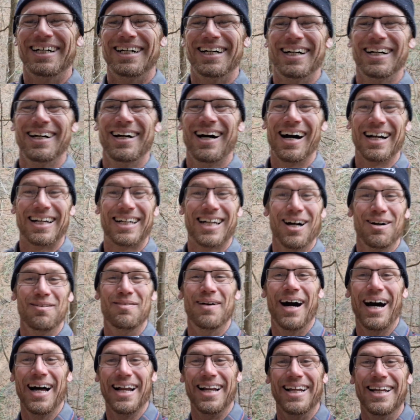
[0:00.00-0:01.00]
Ah, come
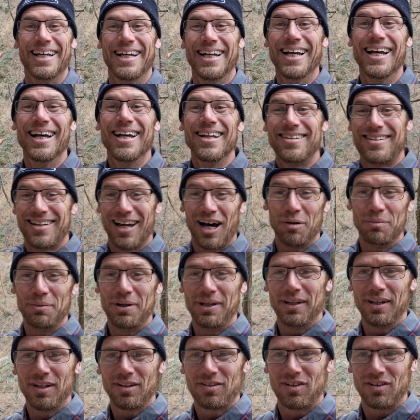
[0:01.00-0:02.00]
on. Tell me
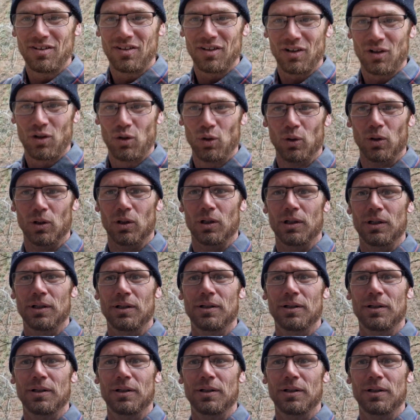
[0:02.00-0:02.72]
this isn't cool.